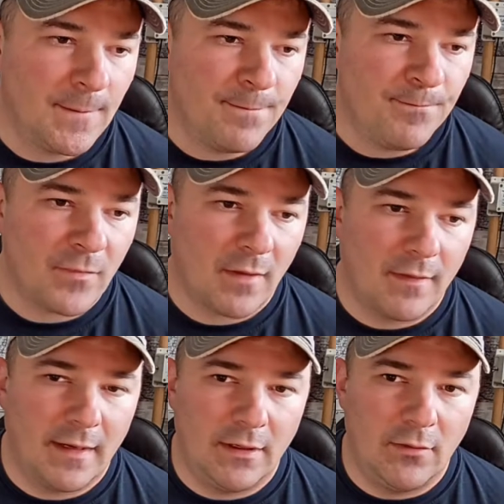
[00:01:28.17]

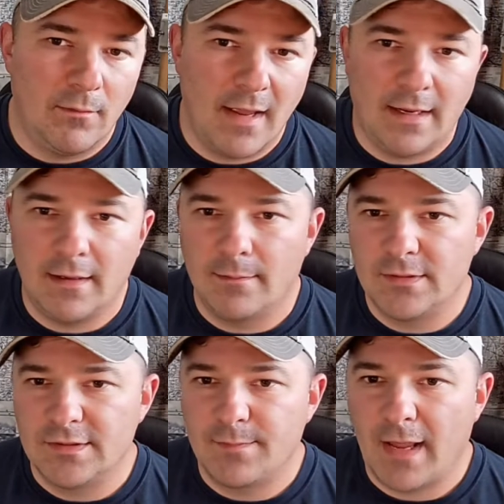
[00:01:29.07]
that you may end up
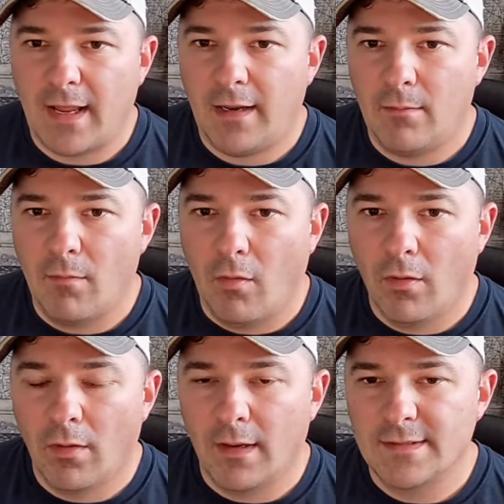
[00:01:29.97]
just paying more
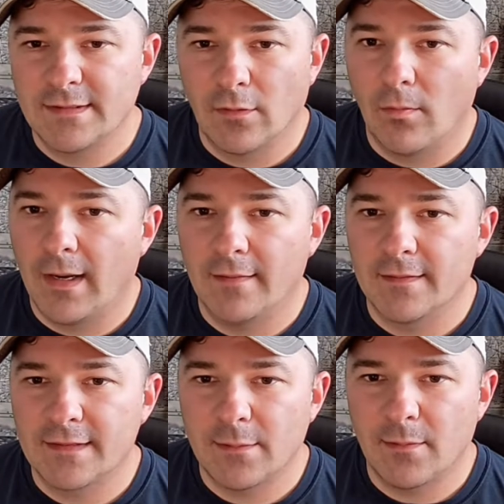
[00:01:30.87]
and still waiting the
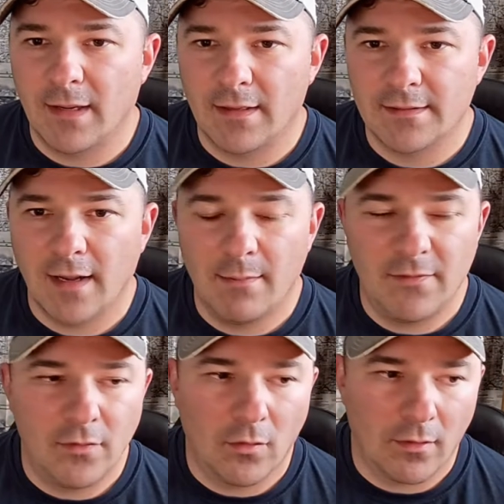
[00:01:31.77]
same amount of time if you
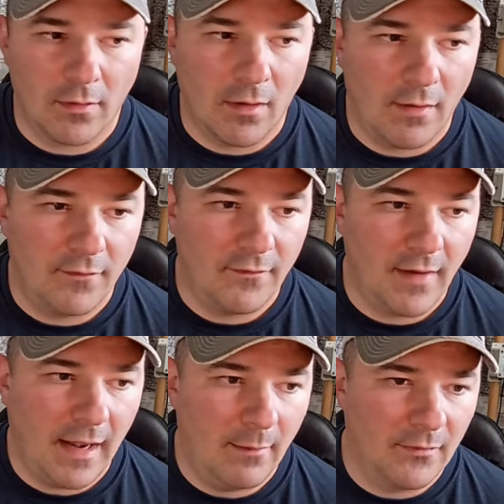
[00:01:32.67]
order it off of
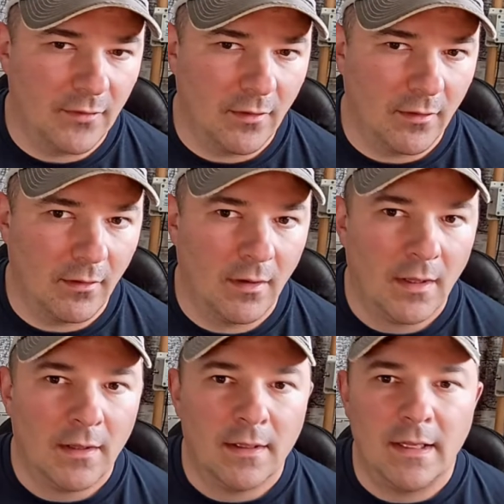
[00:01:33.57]
Amazon or
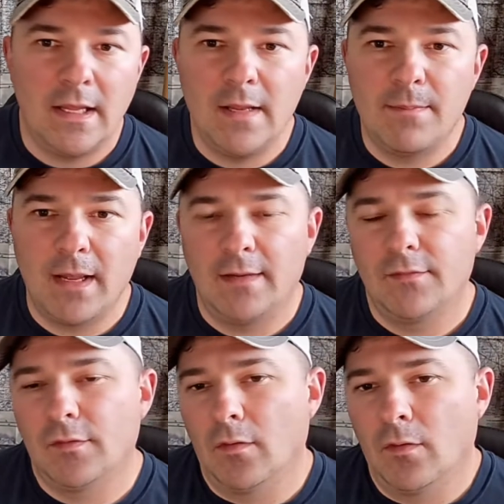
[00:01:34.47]
eBay.
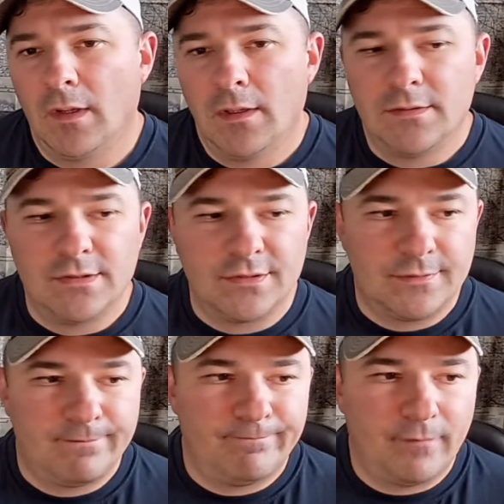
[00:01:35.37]
So just
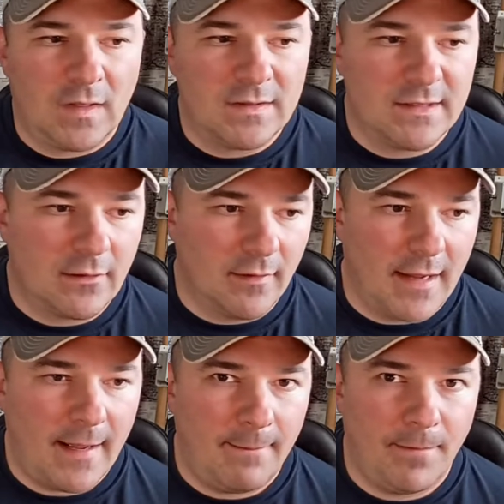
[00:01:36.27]
consider
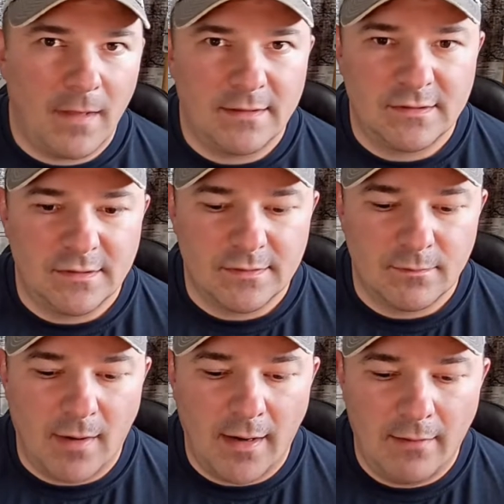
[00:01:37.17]
that. That's just
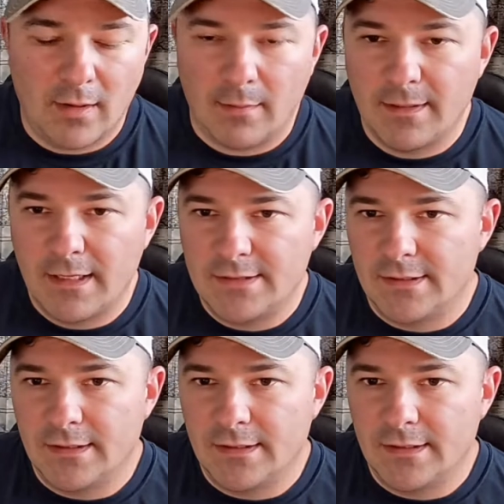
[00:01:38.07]
my recommendation.